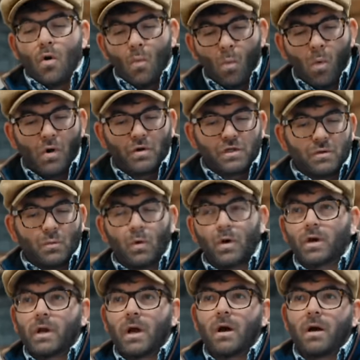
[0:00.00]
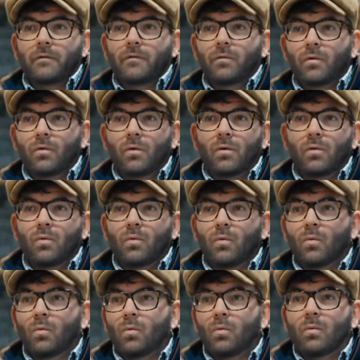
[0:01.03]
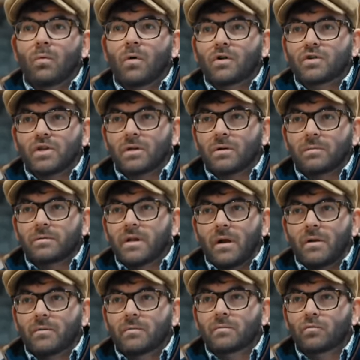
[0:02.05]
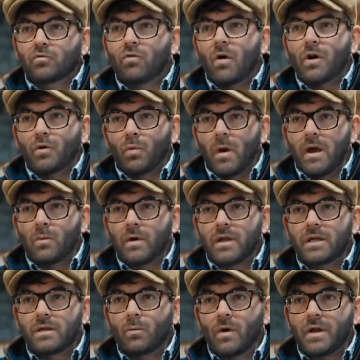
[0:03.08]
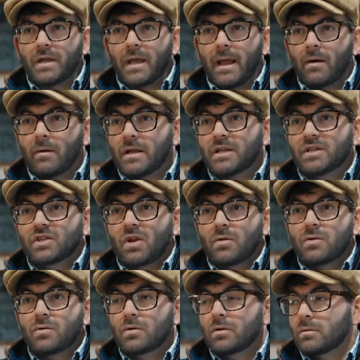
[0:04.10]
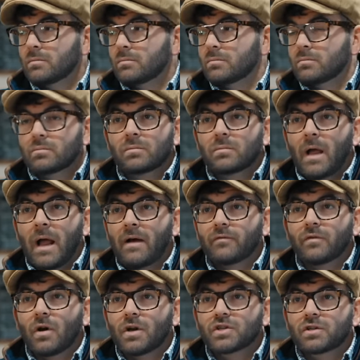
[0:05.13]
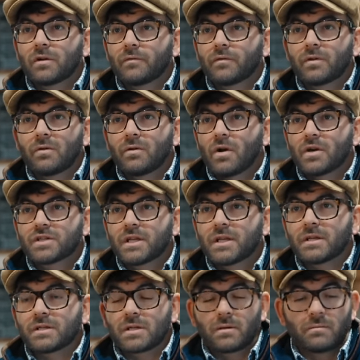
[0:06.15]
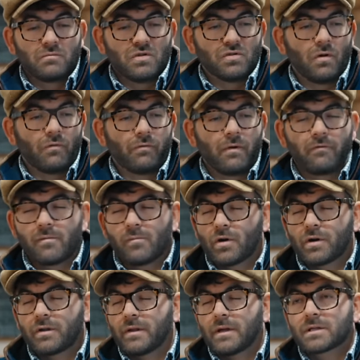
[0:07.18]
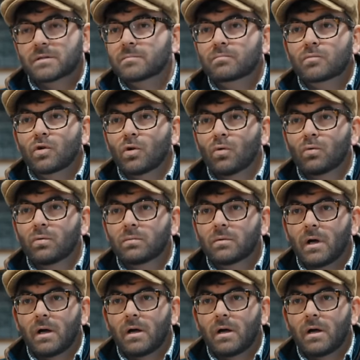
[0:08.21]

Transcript: What do you work hard for? What do you, grind away week in, week out? It's so you can have nice stuff and do nice things. It's not for everybody, and that's cool.